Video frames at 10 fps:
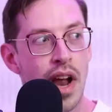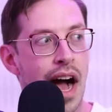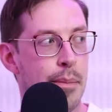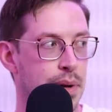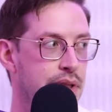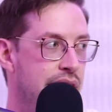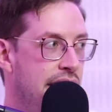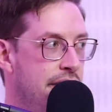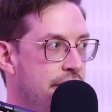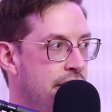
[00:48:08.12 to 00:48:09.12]
not
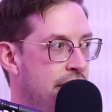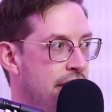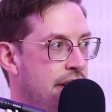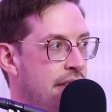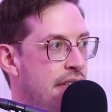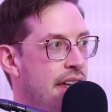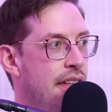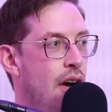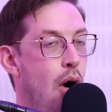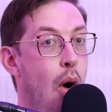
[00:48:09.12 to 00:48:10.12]
believe
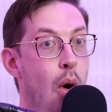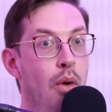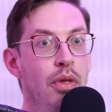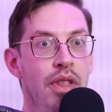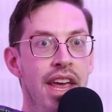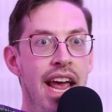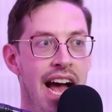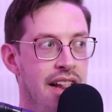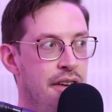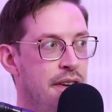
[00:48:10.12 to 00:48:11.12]
that only
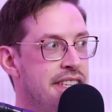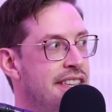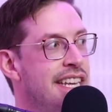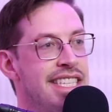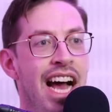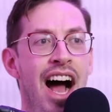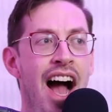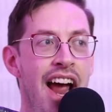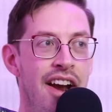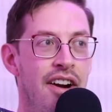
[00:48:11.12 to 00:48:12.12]
elephants in the
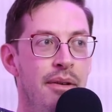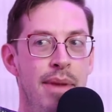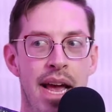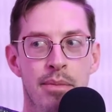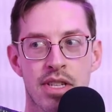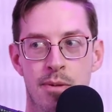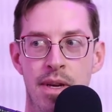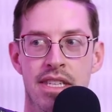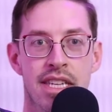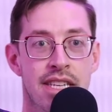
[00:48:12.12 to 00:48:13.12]
entire mammal
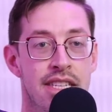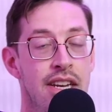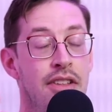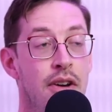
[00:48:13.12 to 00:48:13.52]
species, considering